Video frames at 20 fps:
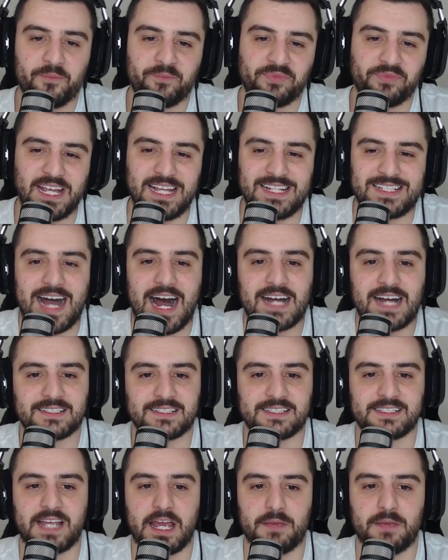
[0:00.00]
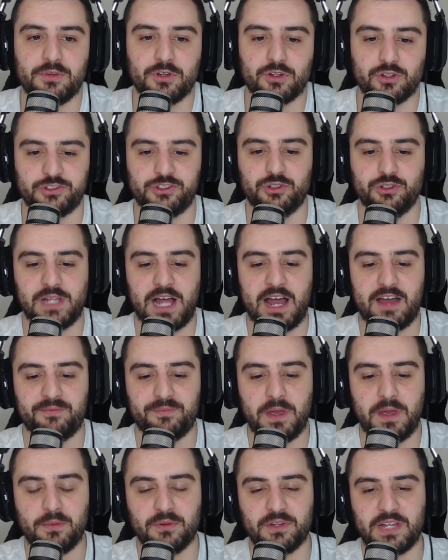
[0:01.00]
it's hard to say, because you'll have
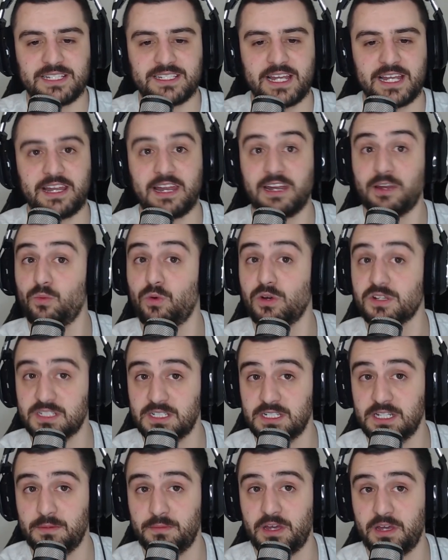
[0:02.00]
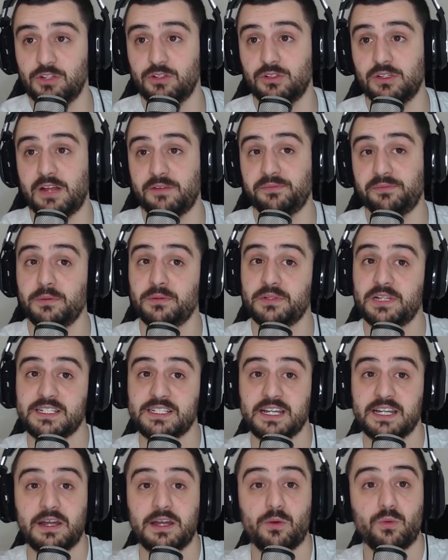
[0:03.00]
people that say that it wasn't him, and you'll have people that
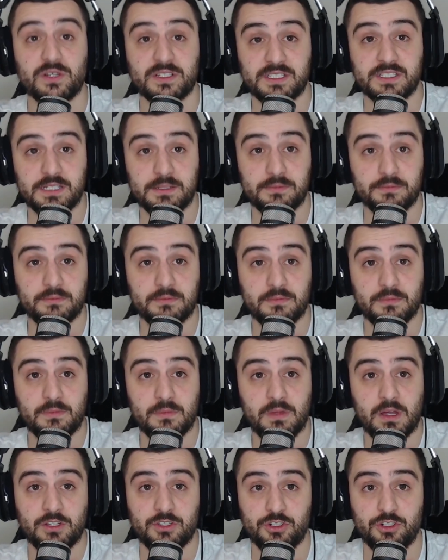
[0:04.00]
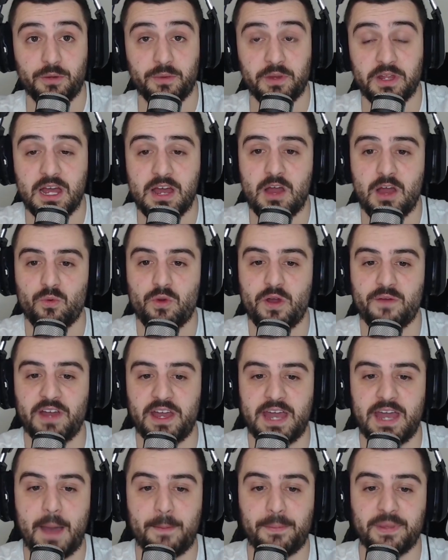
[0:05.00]
say that was him. Mm-hmm. Do you know what I mean? Yeah. Whether it
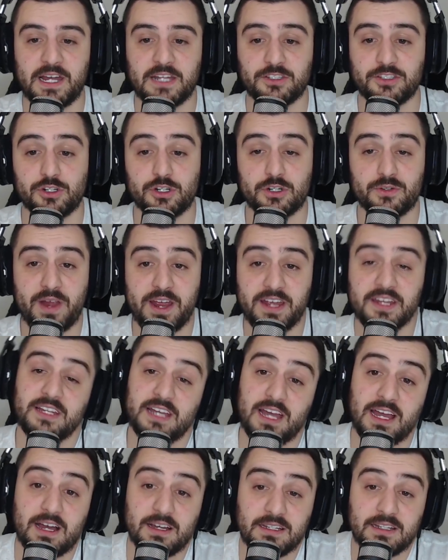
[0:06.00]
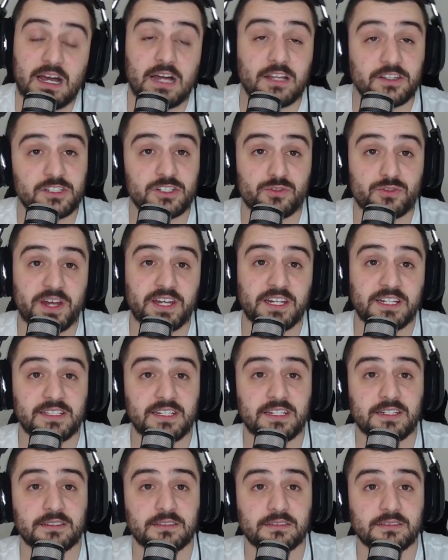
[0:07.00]
happened under his reign, it
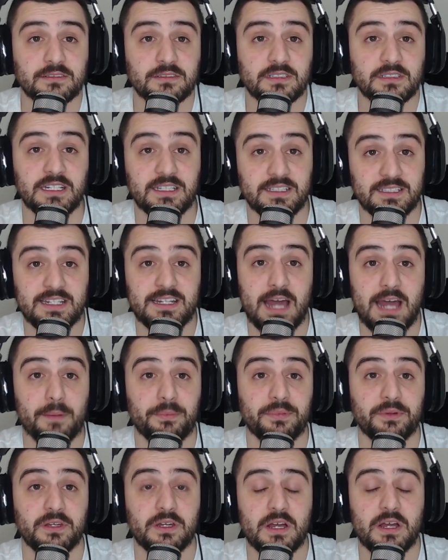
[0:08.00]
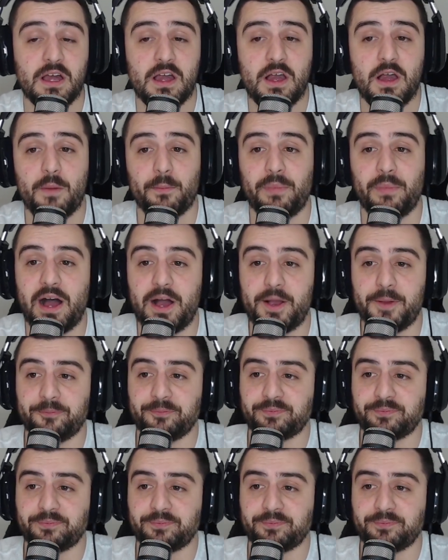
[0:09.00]
did. Yeah. It did happen. But